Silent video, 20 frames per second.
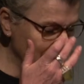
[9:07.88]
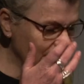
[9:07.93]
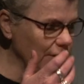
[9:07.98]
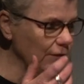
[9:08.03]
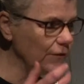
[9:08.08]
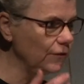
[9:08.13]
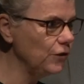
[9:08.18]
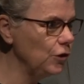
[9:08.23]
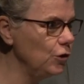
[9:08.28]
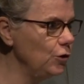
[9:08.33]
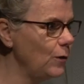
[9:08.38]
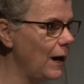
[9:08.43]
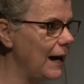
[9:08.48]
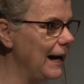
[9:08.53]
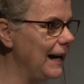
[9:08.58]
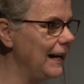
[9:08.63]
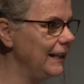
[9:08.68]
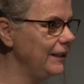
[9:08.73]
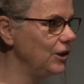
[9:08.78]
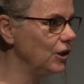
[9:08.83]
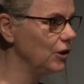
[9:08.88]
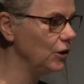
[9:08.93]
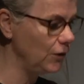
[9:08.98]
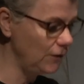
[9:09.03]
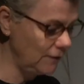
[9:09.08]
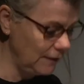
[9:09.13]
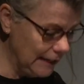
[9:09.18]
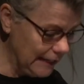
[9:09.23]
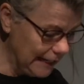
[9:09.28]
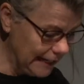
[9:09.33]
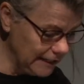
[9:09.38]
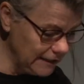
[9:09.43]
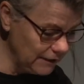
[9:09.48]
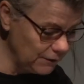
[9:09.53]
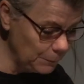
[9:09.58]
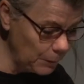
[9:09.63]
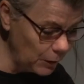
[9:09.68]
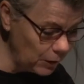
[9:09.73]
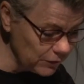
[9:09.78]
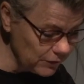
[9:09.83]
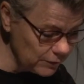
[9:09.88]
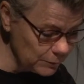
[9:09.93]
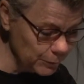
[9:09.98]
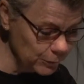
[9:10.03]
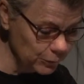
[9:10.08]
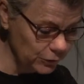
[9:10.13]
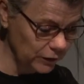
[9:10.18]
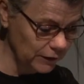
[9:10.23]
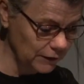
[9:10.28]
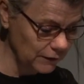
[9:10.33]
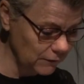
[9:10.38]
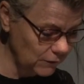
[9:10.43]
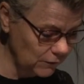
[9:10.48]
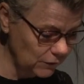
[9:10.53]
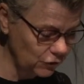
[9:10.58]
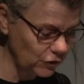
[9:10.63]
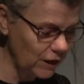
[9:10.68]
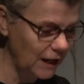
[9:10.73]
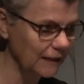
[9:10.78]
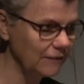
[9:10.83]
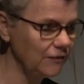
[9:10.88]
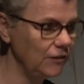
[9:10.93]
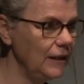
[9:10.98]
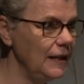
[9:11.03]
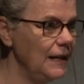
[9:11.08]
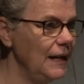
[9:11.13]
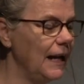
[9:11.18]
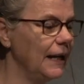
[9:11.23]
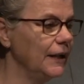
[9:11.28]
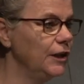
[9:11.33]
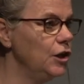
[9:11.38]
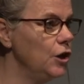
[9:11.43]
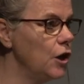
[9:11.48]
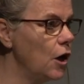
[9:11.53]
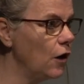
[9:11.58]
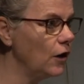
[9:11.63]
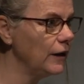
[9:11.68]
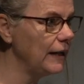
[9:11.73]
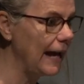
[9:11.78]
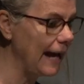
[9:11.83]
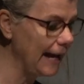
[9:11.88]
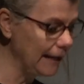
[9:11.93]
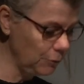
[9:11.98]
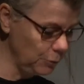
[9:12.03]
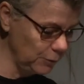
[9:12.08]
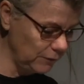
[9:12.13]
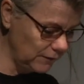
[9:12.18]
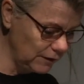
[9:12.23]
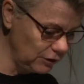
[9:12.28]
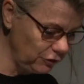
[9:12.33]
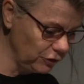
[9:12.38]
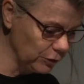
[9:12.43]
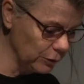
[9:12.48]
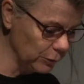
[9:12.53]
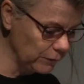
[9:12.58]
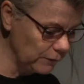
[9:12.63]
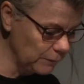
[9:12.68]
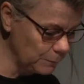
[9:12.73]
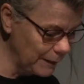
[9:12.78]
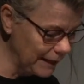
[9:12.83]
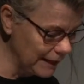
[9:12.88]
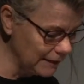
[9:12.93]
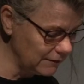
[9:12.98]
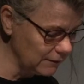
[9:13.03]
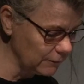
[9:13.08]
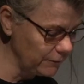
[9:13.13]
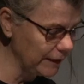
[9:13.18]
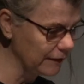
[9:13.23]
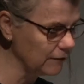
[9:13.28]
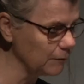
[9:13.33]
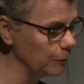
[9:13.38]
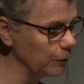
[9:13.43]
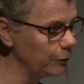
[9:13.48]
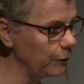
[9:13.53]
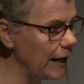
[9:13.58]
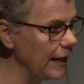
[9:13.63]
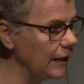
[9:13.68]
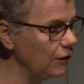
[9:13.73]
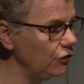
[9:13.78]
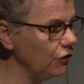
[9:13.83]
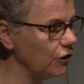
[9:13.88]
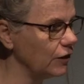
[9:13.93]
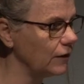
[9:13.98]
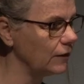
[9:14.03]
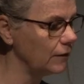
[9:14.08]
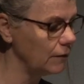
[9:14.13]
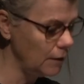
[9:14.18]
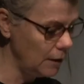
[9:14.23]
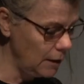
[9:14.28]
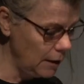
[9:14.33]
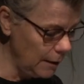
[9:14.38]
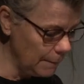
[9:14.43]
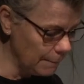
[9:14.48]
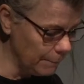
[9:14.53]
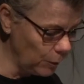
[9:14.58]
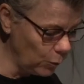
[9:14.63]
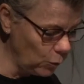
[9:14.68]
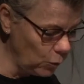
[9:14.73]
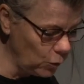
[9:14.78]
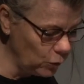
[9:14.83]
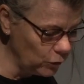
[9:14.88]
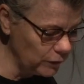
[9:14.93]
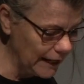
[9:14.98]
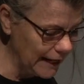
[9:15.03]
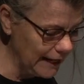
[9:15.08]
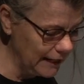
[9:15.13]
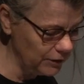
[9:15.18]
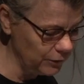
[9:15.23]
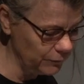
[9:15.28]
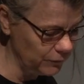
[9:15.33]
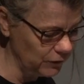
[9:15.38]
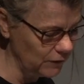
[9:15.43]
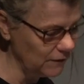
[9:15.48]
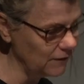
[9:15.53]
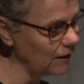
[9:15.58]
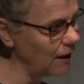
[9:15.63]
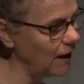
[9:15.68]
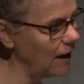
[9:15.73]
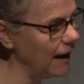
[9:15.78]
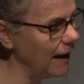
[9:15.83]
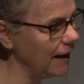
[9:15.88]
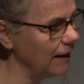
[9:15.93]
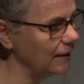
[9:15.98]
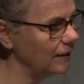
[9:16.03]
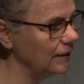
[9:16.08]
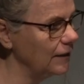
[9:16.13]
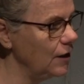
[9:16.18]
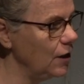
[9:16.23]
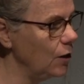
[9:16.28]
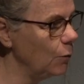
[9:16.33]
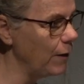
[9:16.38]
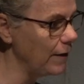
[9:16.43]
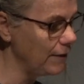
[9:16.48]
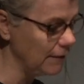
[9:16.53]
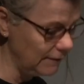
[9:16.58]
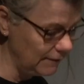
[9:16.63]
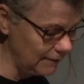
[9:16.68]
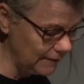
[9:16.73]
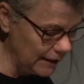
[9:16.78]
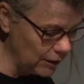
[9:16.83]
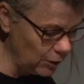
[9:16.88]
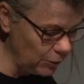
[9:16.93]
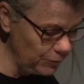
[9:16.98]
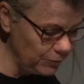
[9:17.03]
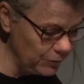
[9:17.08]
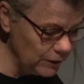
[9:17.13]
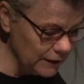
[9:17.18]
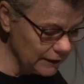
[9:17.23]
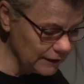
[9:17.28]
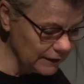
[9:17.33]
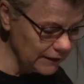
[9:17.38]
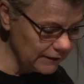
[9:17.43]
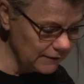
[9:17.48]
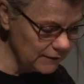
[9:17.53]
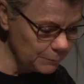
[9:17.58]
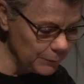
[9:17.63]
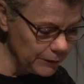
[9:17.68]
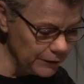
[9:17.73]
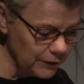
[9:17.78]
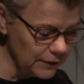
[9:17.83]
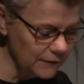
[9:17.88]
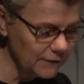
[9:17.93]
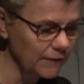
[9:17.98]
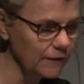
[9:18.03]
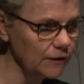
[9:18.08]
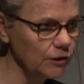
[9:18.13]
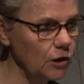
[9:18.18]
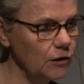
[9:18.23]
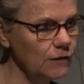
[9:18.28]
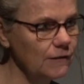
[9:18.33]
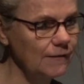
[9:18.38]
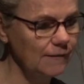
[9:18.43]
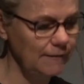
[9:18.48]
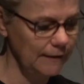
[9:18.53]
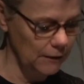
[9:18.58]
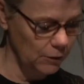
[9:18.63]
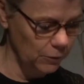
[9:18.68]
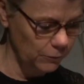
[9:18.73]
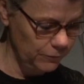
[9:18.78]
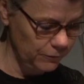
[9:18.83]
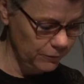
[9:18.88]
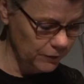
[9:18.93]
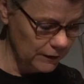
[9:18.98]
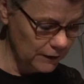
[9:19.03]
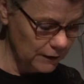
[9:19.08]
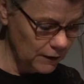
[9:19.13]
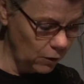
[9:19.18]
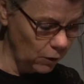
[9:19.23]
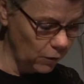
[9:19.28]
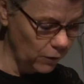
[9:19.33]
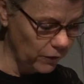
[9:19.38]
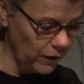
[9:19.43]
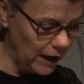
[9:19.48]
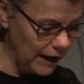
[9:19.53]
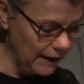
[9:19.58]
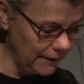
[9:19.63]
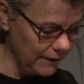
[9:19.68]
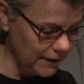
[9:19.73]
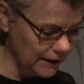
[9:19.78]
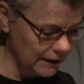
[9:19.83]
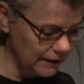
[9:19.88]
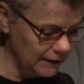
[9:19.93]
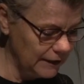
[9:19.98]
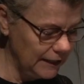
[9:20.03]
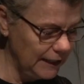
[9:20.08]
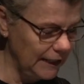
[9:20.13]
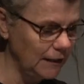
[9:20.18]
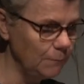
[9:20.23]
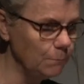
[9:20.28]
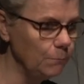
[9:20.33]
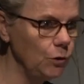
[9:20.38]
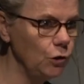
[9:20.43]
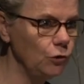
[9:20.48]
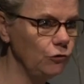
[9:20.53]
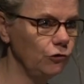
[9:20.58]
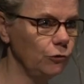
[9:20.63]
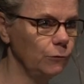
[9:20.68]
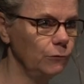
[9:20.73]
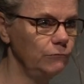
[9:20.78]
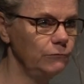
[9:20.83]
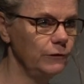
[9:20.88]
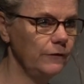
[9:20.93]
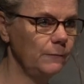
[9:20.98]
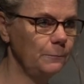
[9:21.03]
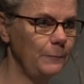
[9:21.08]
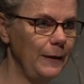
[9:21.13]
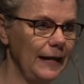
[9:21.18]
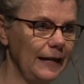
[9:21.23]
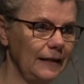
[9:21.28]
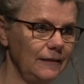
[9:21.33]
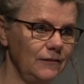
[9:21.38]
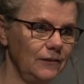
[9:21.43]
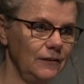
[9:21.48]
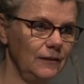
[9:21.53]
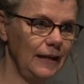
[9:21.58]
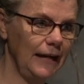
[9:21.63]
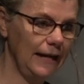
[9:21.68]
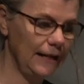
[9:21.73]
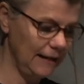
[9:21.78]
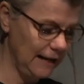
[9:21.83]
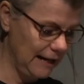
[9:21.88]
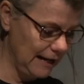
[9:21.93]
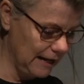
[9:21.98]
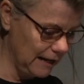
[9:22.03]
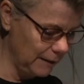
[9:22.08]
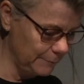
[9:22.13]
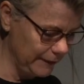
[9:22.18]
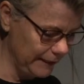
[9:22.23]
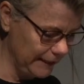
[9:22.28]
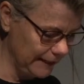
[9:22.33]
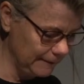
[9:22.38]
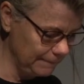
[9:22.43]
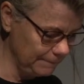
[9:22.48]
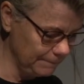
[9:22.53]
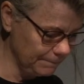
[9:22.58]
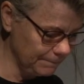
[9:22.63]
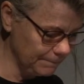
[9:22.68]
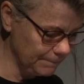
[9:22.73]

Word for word: Cixous argues it is possible to construct a non acquisitional space of exploration born out of desire, where the self can experience the non self or other in mutual respect and harmony.